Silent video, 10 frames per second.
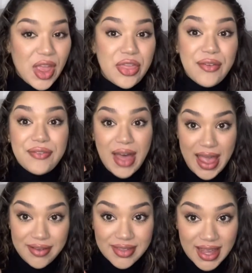The
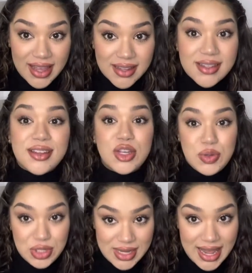five things you
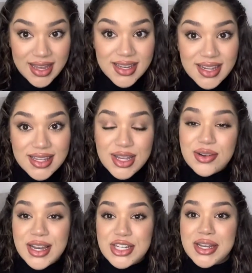should take into
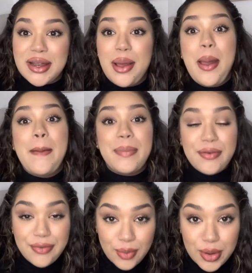consideration
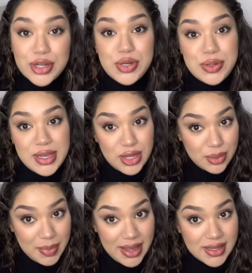before choosing your
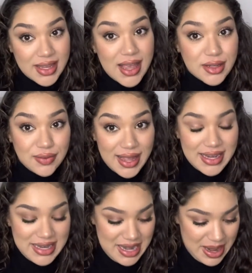base as a flight
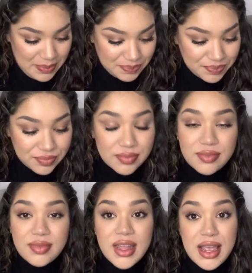attendant.
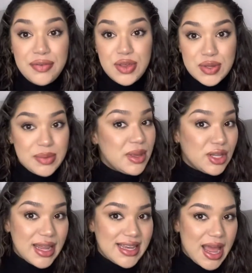If you see me
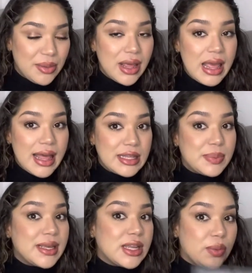looking down, it's
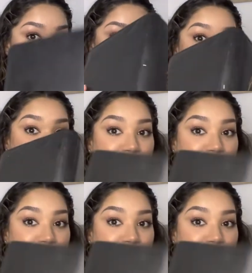because I wrote it down